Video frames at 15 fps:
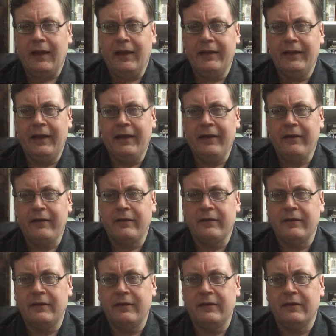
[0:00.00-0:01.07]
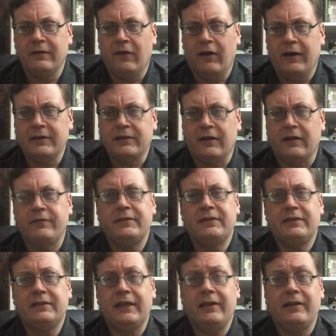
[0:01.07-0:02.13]
there, the laws often
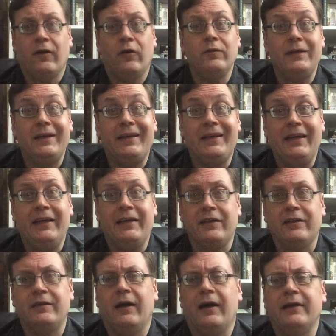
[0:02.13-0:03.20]
stated that only a king could